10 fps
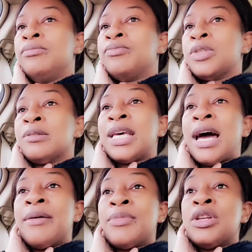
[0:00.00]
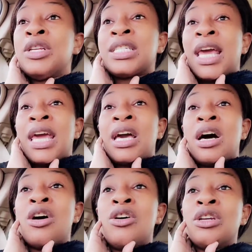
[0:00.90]
sometimes you just can't
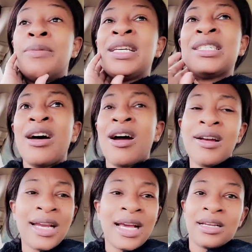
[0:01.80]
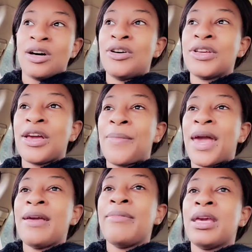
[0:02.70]
hold them, and it's hard not to hold your
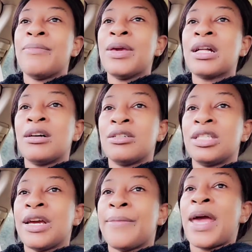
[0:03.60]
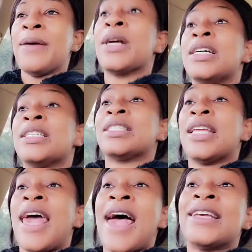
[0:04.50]
baby and be close to your baby, because
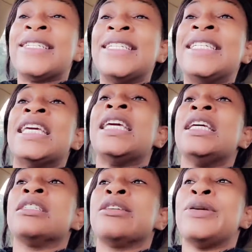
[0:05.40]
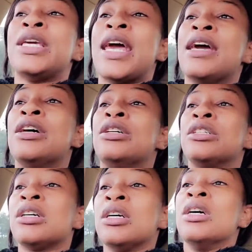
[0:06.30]
they actually need to be held
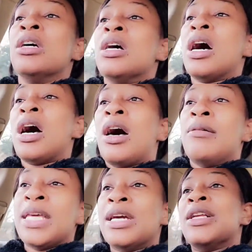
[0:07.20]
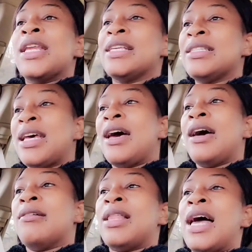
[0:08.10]
during that
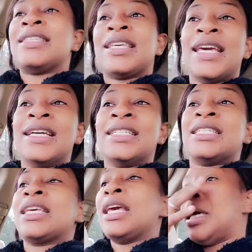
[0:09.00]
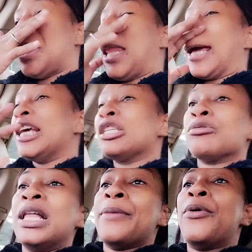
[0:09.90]
time, like skin to skin. Like, it's
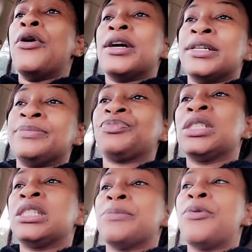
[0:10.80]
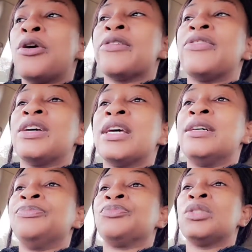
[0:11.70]
really important. It's important for
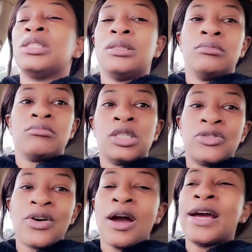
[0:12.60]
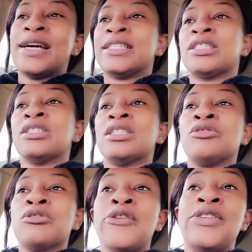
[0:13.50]
them as far as
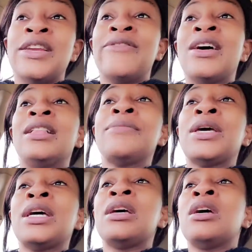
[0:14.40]
growth and development,